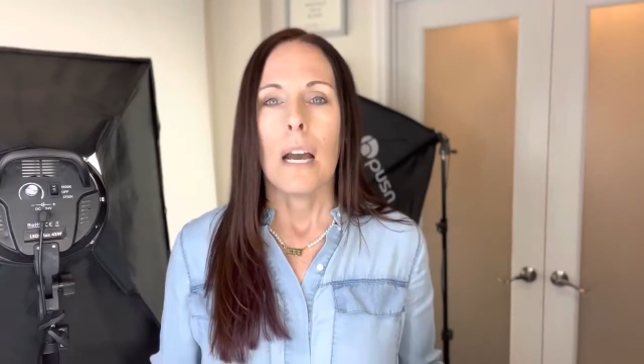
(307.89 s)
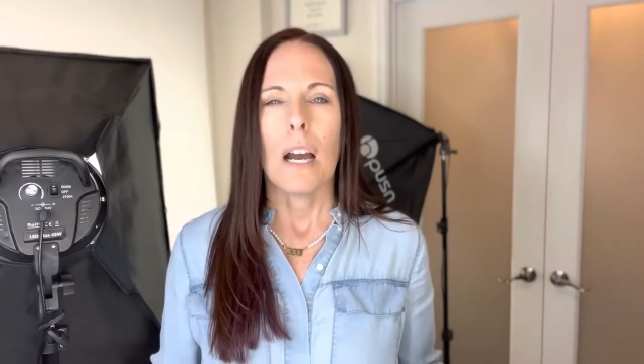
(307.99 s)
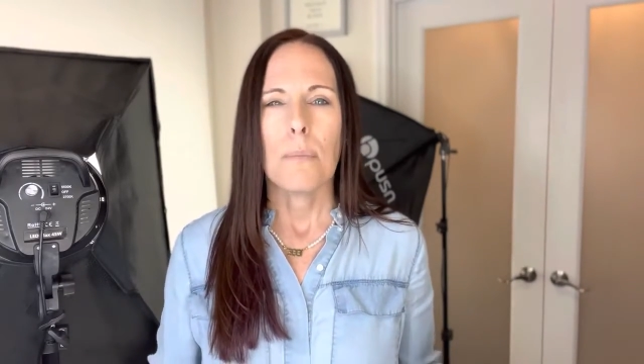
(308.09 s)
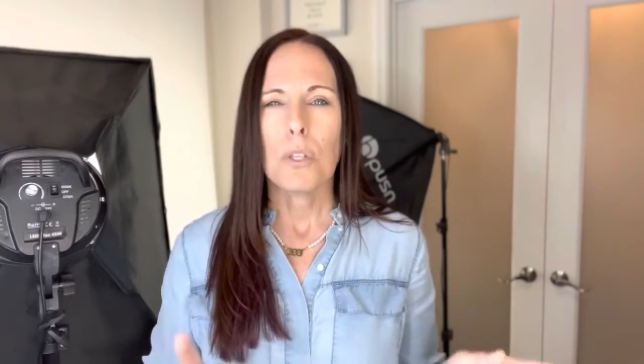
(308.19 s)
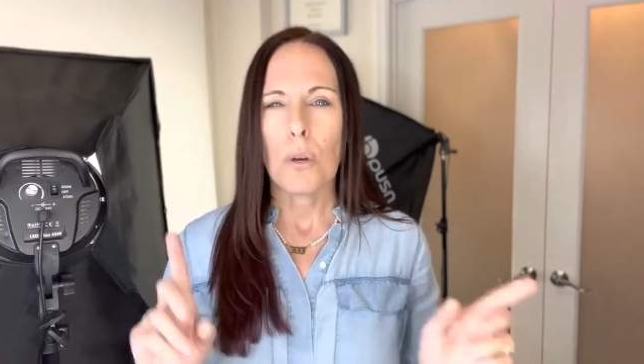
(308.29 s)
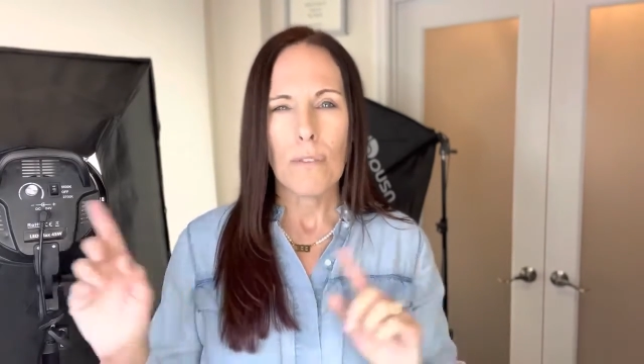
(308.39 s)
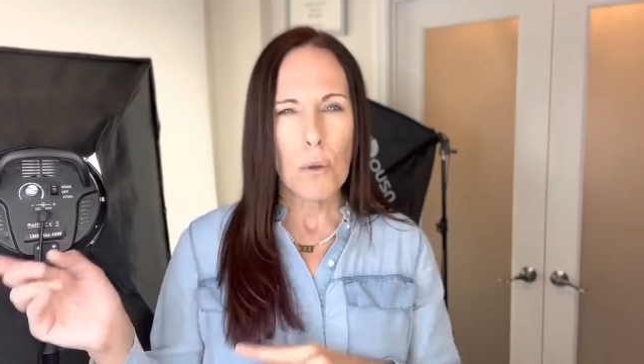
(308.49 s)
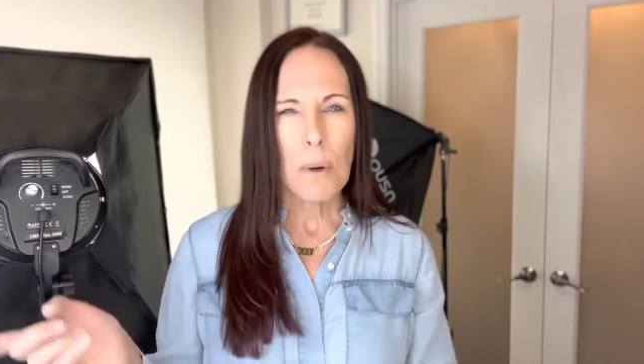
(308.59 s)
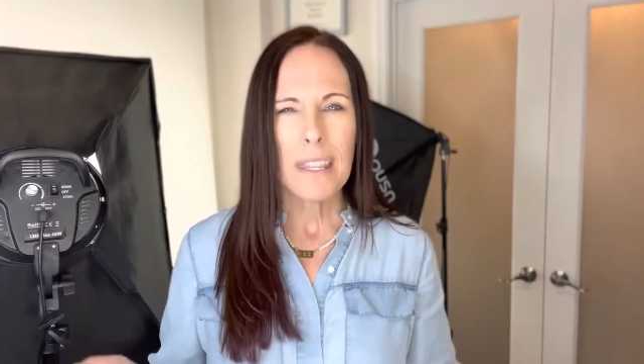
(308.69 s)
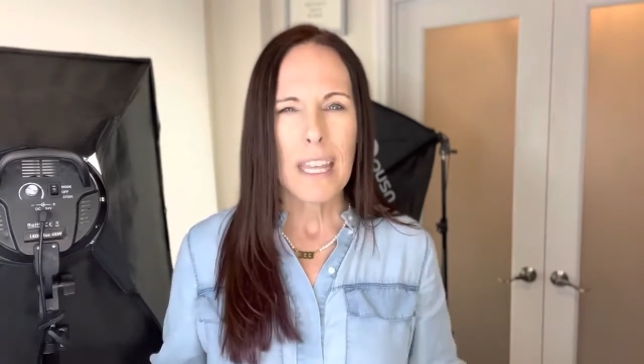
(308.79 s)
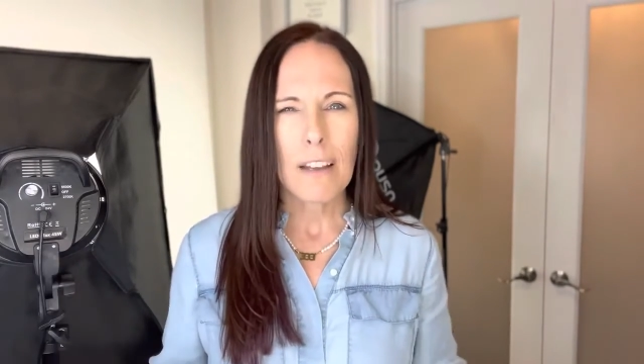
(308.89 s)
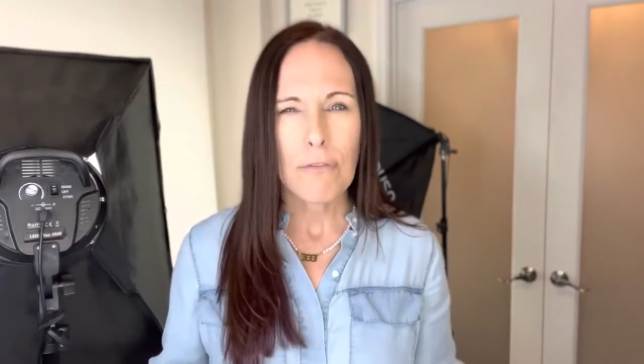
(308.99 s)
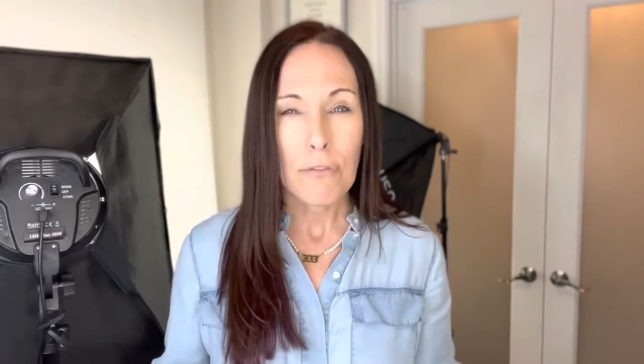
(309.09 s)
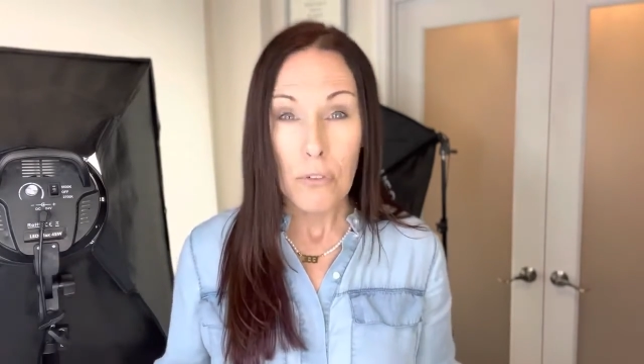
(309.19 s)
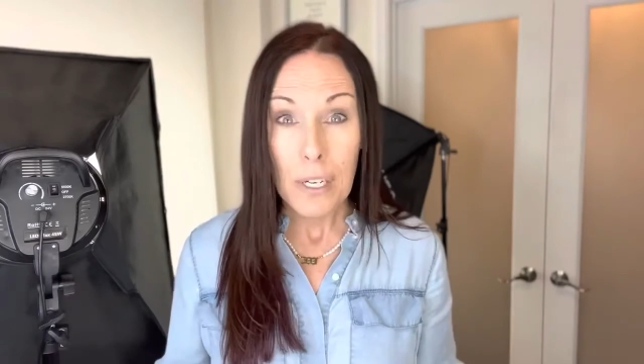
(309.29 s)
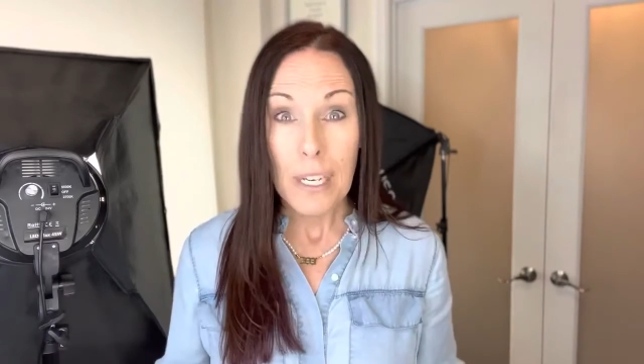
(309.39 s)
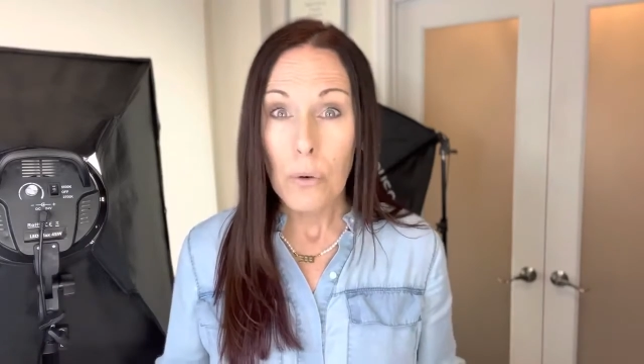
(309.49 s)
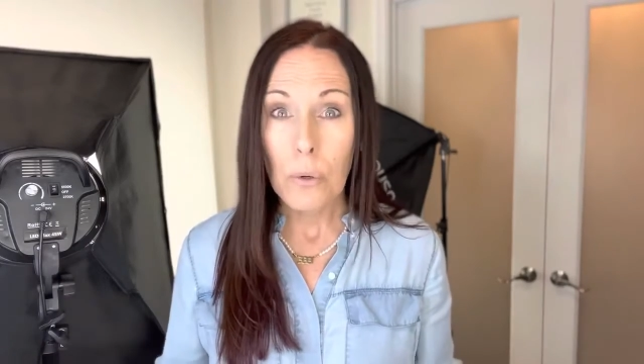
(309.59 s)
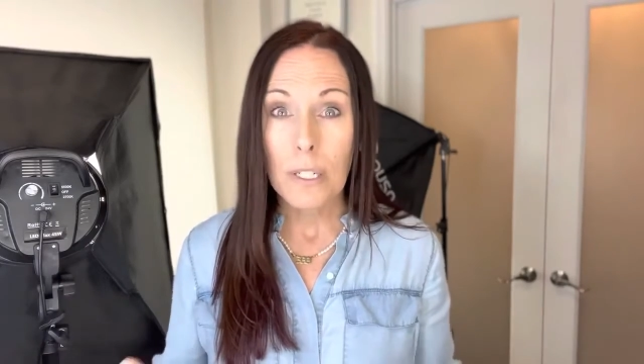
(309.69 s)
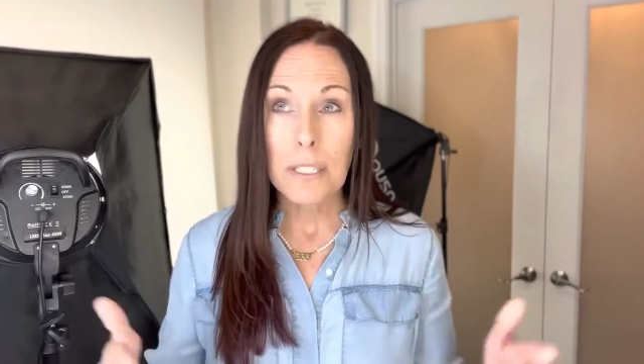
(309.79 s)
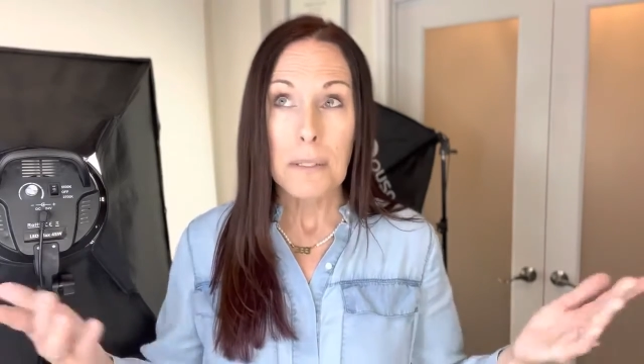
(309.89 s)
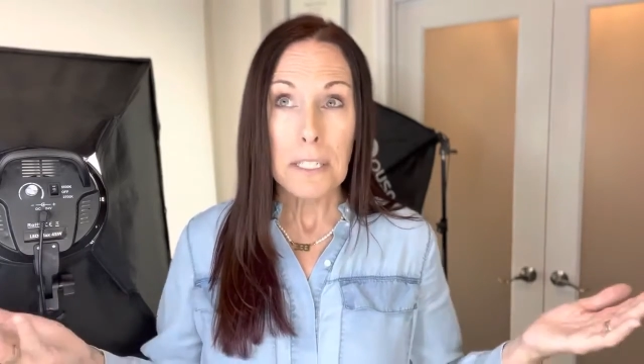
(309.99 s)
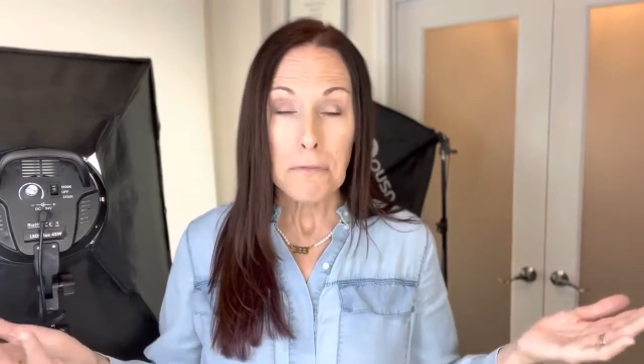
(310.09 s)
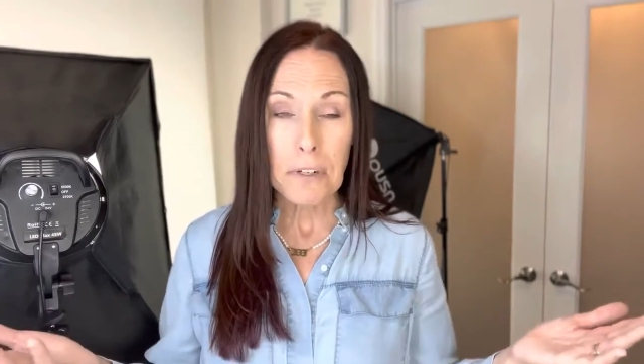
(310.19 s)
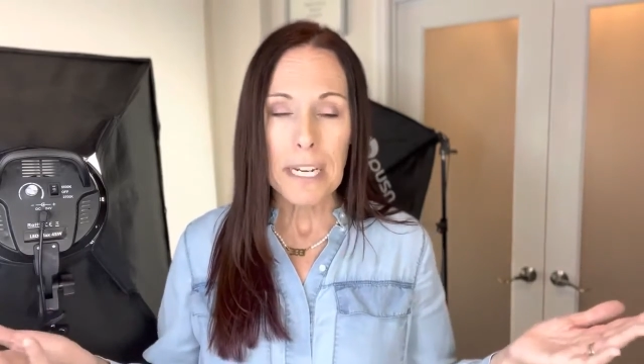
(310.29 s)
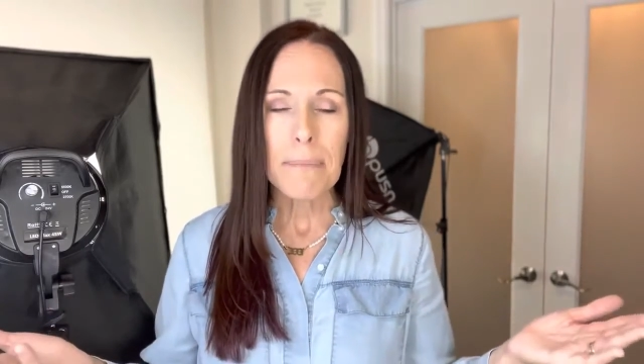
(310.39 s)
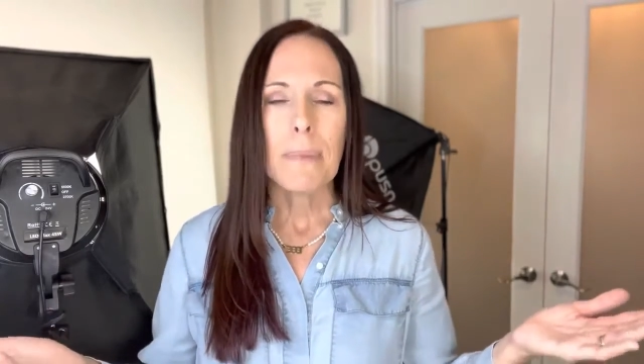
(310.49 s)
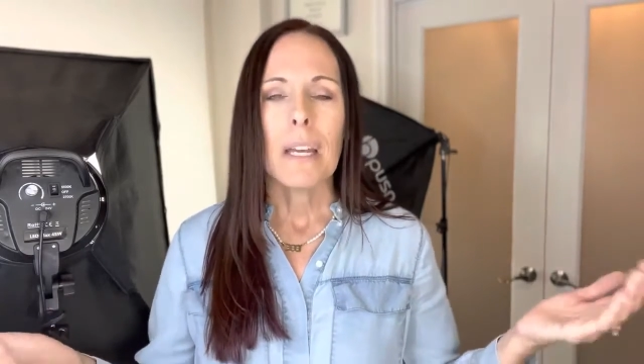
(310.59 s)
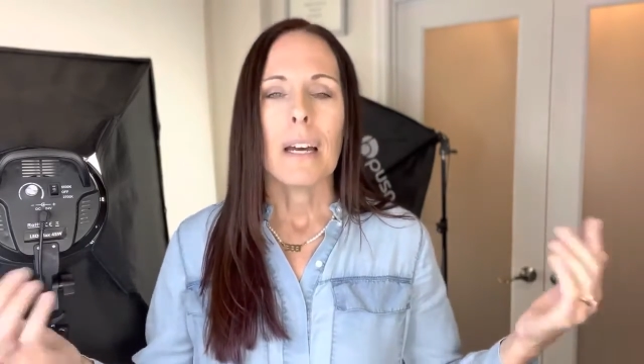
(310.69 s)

Um, so if you want that free course, it's free.